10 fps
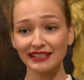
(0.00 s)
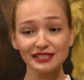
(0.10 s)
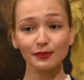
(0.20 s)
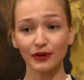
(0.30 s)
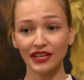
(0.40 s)

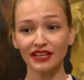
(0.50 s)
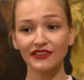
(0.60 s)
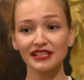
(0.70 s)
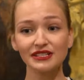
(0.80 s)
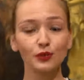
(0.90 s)
sporting
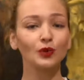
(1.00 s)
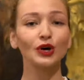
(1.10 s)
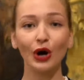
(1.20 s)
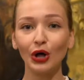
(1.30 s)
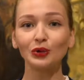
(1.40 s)
events were
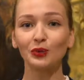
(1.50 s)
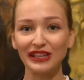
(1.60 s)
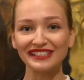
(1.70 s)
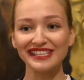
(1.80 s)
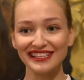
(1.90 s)
all well
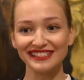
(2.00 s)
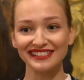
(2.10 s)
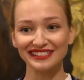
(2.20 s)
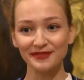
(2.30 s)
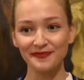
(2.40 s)

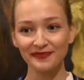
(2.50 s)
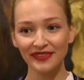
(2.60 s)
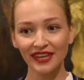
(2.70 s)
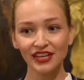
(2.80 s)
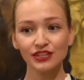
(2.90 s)
attended.
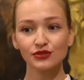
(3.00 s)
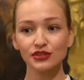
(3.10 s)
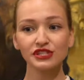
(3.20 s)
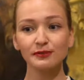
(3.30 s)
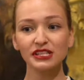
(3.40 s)

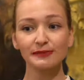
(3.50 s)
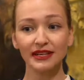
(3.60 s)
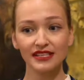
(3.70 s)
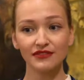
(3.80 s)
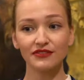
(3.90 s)
George's
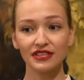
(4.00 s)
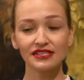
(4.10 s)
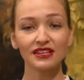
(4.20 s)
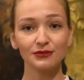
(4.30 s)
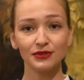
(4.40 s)
perspective of this
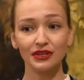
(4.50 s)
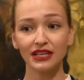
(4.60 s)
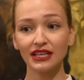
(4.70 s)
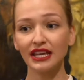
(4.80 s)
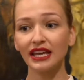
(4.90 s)

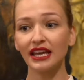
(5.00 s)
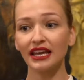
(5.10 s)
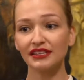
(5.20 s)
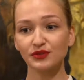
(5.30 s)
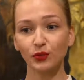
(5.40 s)
community
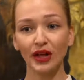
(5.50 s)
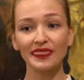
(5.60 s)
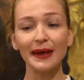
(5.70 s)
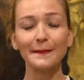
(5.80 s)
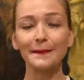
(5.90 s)
is one
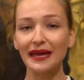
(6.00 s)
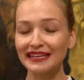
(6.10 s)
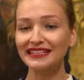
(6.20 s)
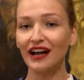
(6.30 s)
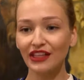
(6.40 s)
that
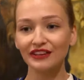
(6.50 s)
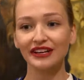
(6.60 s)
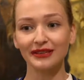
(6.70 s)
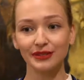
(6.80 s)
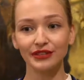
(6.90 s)
many other
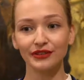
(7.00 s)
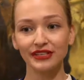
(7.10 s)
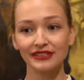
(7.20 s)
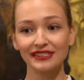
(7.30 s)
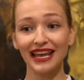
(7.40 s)

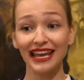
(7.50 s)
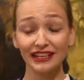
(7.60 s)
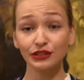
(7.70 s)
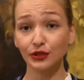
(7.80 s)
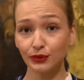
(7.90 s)
immigrants and
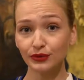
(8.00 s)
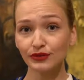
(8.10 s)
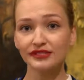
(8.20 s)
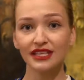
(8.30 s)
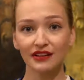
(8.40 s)

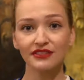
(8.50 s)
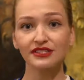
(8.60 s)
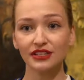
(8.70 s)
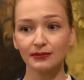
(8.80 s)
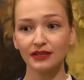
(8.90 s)
locals of the
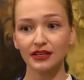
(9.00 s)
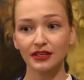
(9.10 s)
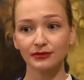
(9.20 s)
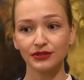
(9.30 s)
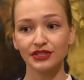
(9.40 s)
Serbian
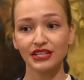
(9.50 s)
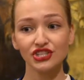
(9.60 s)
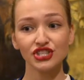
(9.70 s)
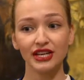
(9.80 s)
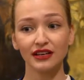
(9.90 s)
community
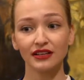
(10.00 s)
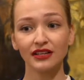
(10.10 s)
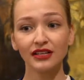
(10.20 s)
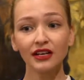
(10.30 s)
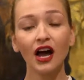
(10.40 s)
share,
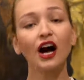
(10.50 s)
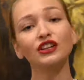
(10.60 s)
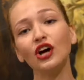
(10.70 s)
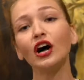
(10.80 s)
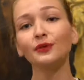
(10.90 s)

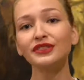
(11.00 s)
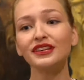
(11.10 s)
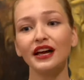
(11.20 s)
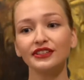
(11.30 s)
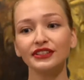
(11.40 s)
along with the
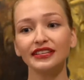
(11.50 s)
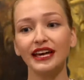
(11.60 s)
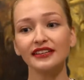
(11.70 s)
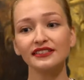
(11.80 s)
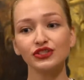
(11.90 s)
other
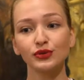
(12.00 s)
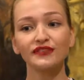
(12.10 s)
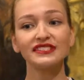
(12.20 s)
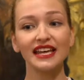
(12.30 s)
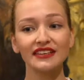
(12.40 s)
guests who have
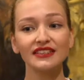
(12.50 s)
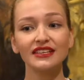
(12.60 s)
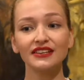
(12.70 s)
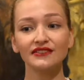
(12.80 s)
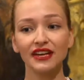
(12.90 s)
attended the
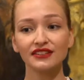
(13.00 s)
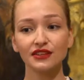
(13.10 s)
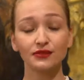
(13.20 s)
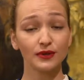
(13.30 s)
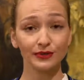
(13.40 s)
event
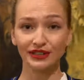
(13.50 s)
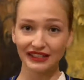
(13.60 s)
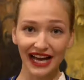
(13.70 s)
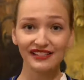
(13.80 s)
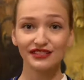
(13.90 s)
throughout the
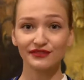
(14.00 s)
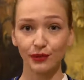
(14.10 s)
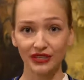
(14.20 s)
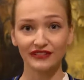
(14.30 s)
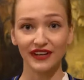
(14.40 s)
last
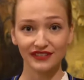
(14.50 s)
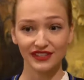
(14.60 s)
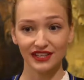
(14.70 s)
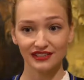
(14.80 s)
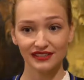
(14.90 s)
45
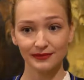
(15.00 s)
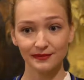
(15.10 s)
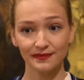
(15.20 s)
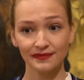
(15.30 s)
years.